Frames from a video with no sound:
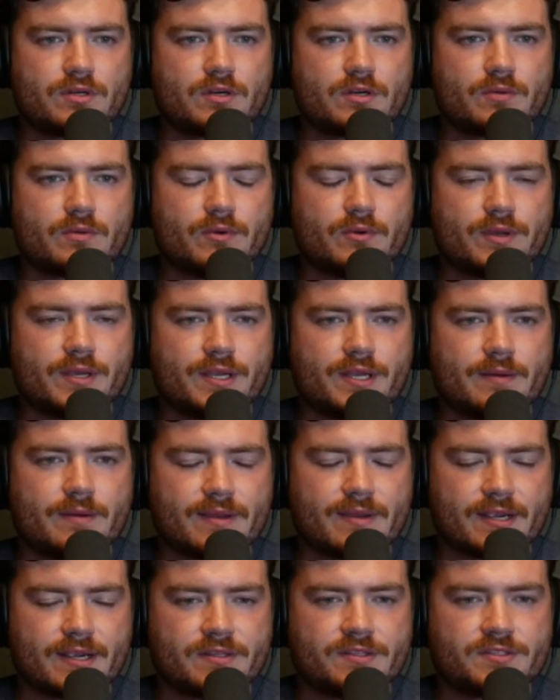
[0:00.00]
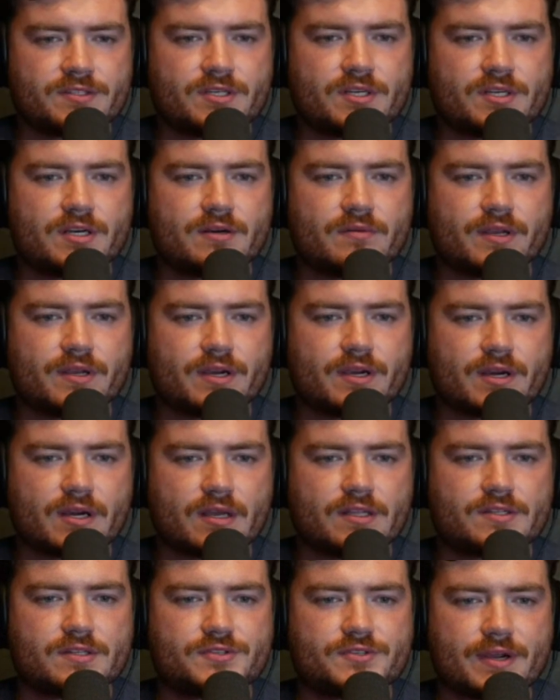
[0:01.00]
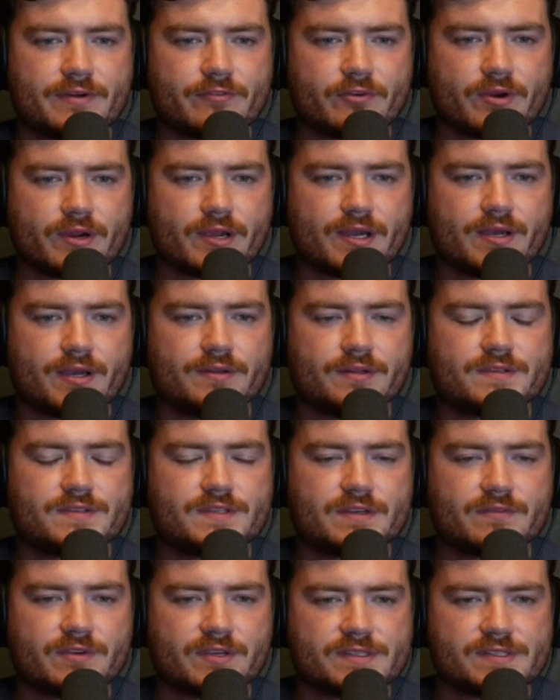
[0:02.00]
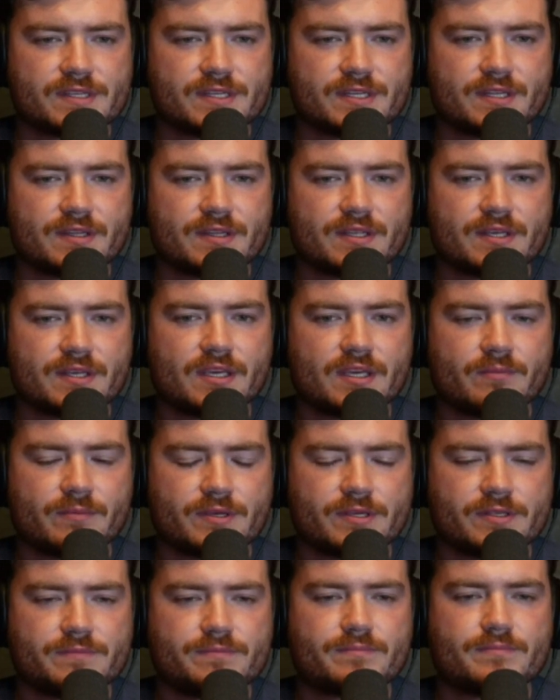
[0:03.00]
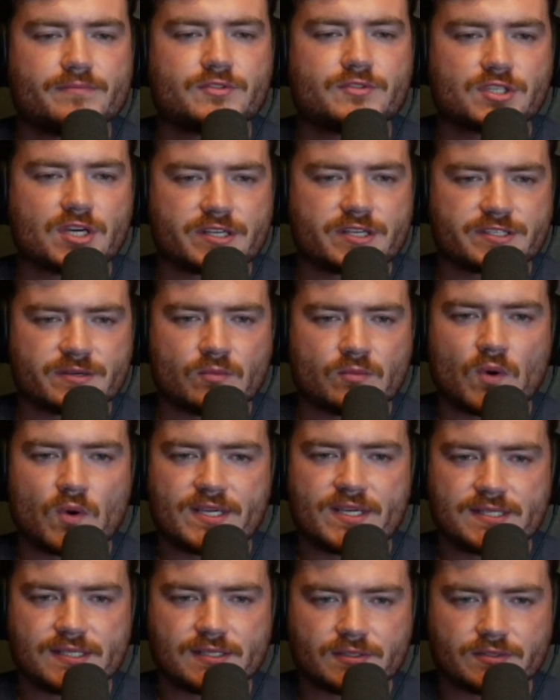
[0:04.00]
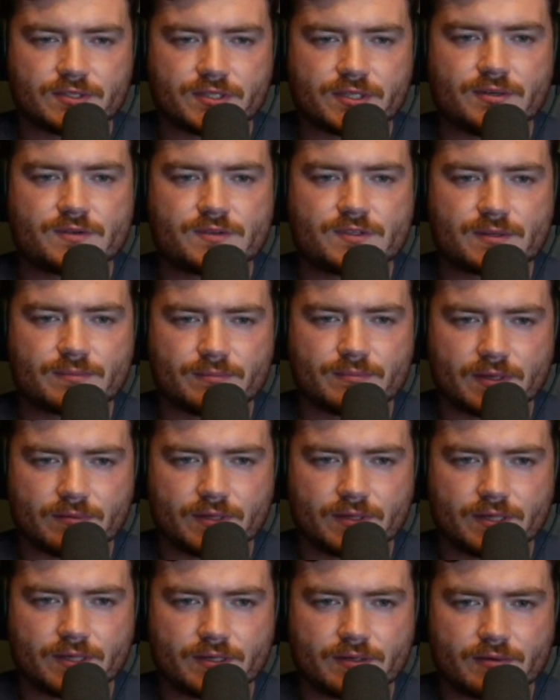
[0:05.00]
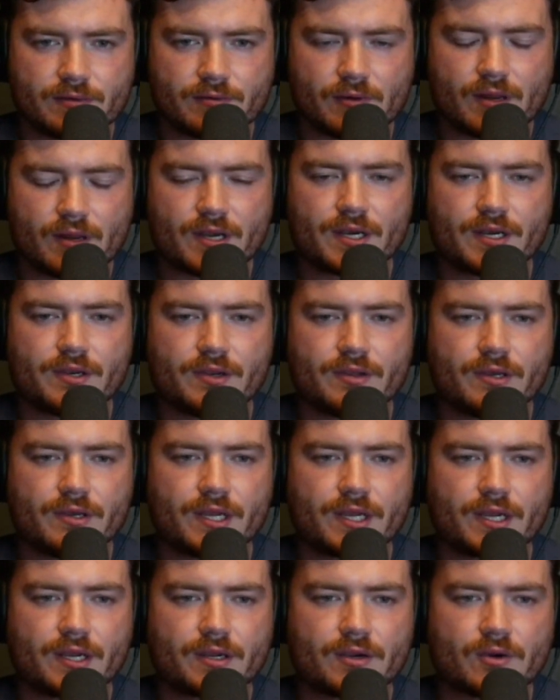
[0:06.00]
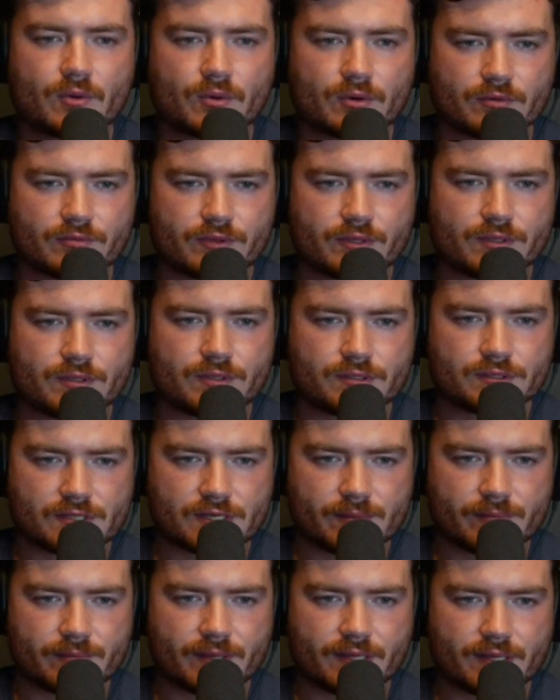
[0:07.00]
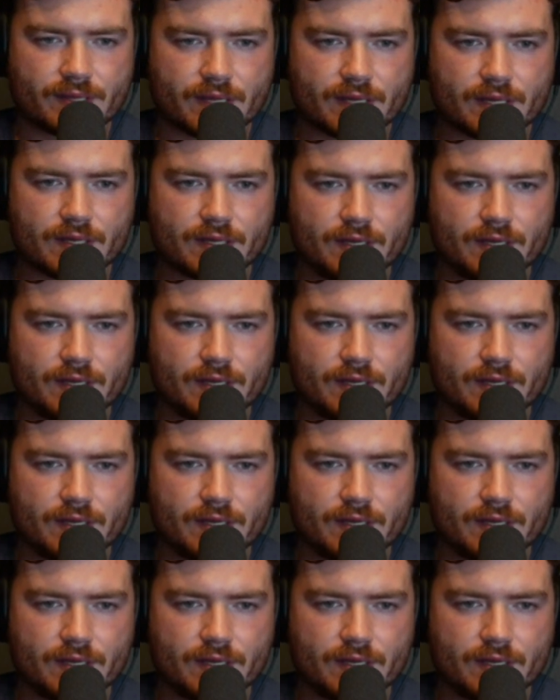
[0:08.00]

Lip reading: we got back in the truck, and we're like, all right, let's drive around, see if we can see anything. And we saw some white-tailed does on public running into like a cornfield or something like that.